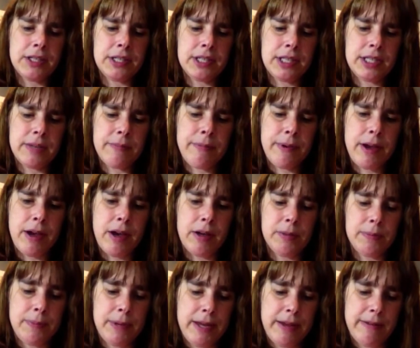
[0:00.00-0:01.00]
tells us
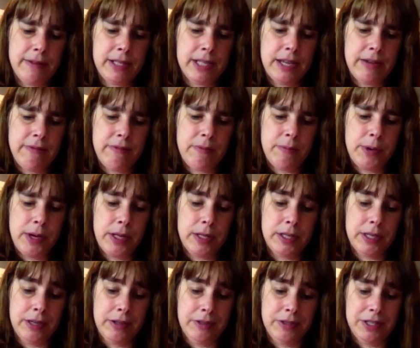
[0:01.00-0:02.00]
about ba David
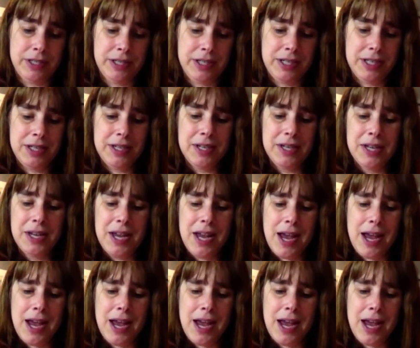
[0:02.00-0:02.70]
Baldacci.